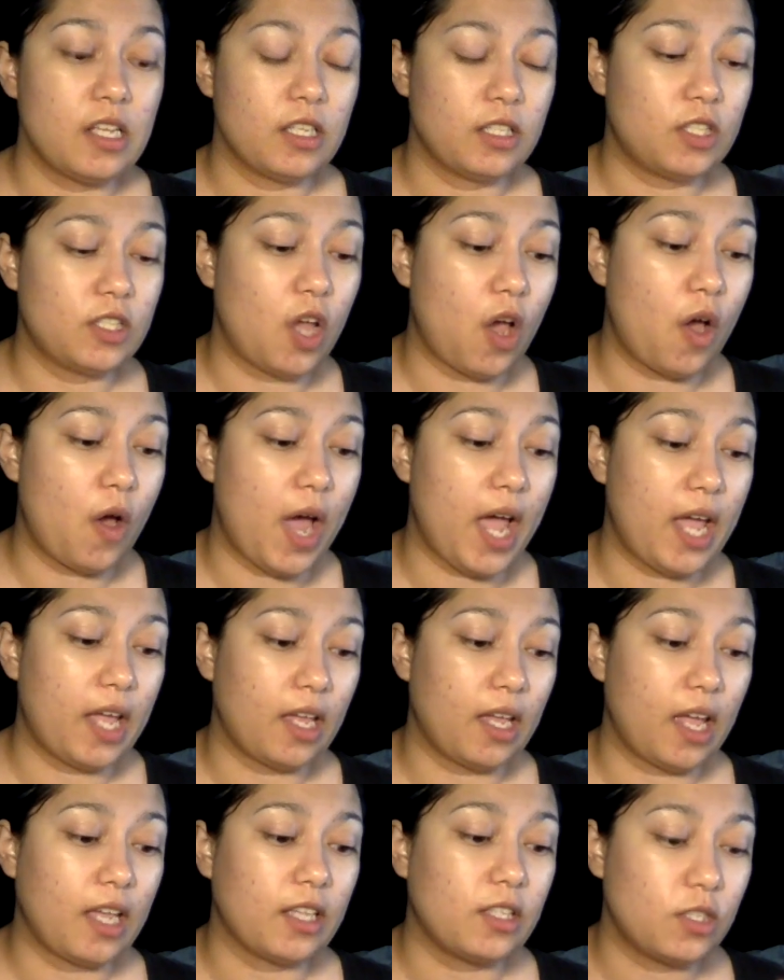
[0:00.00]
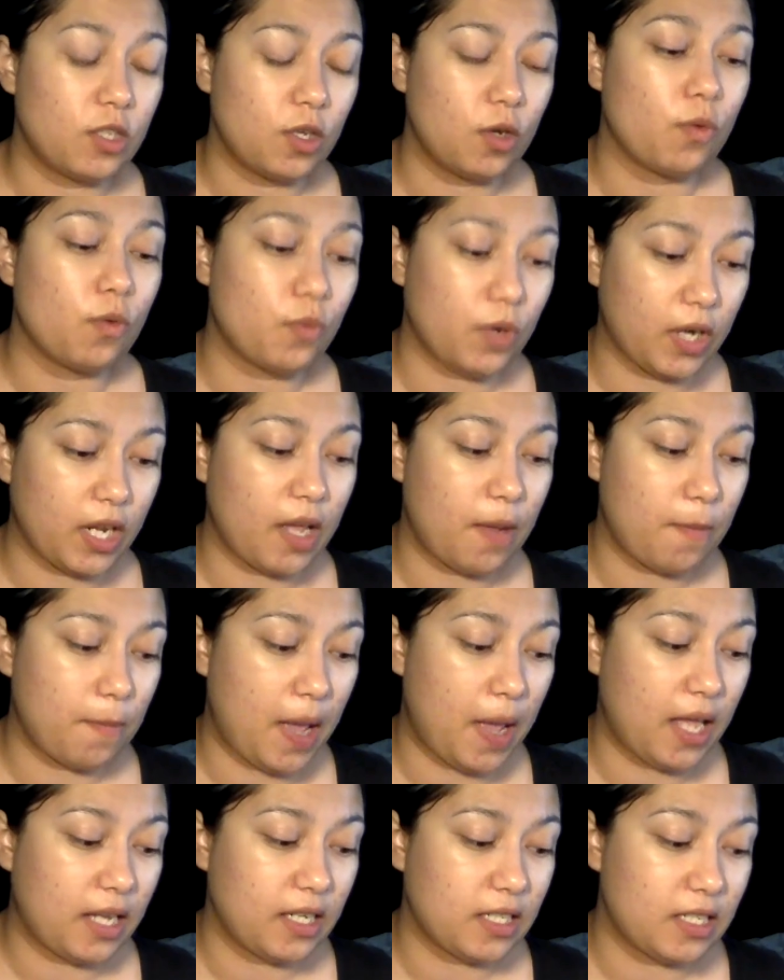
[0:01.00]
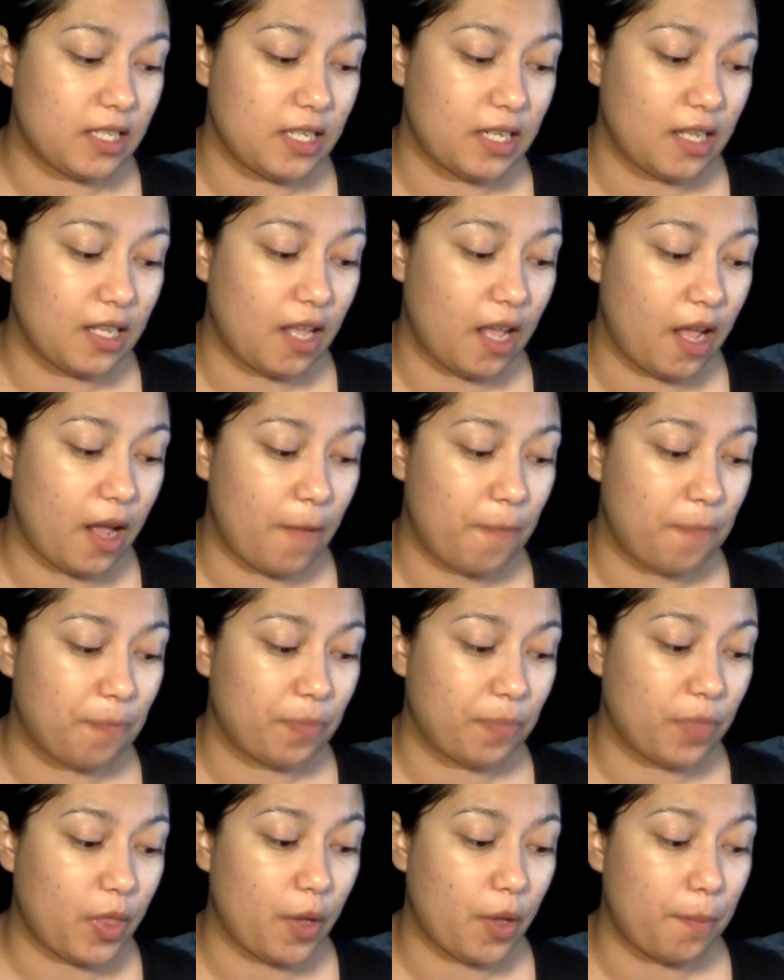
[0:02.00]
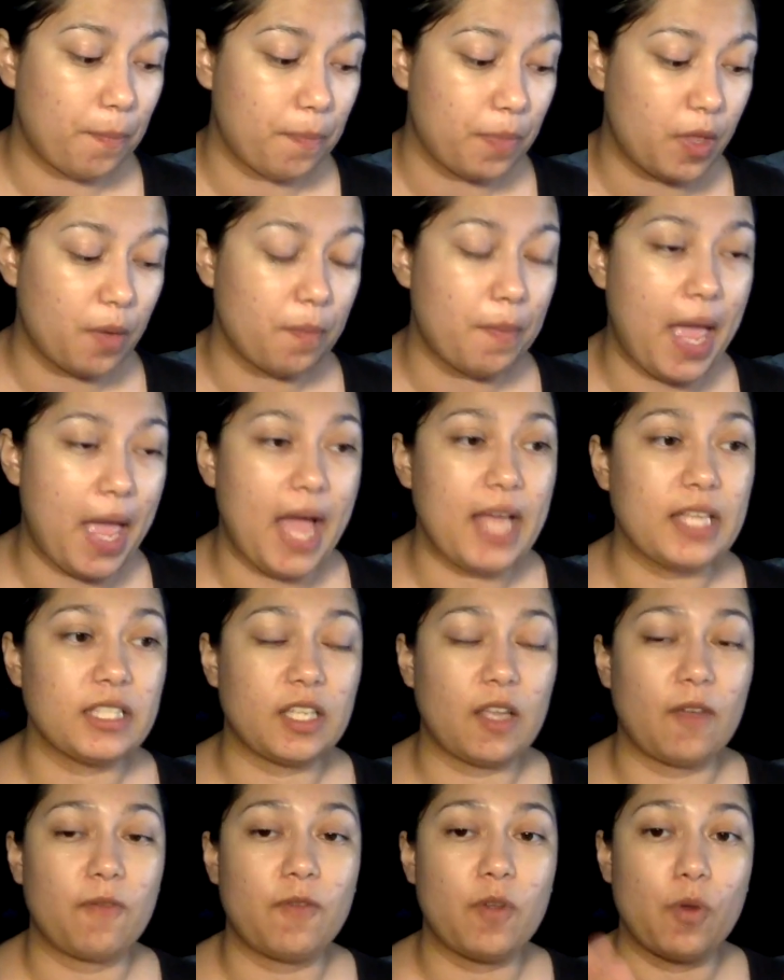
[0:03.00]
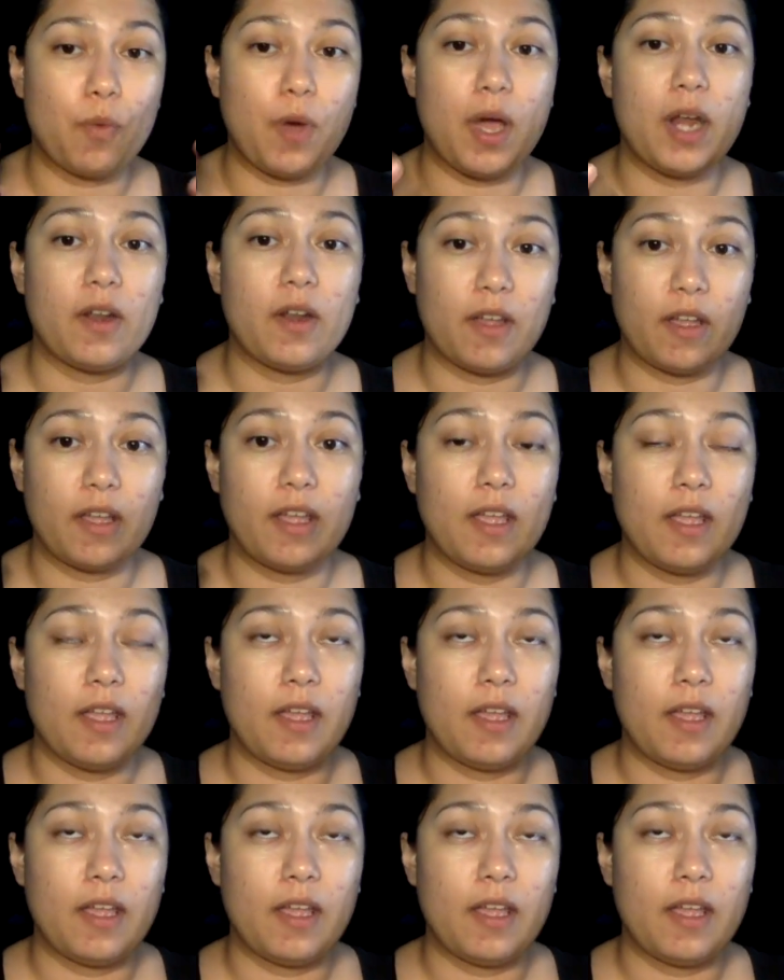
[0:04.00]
So I do recommend the mask if you want to